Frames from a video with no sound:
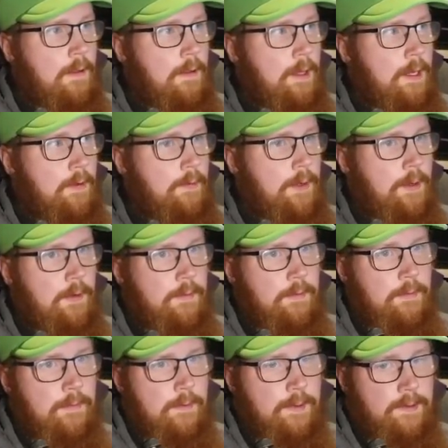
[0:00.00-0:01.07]
There we go.
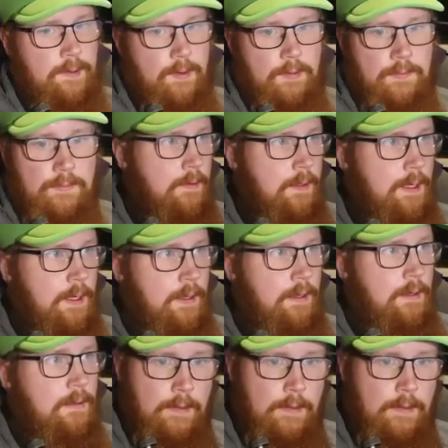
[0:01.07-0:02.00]
Let's go. Ah!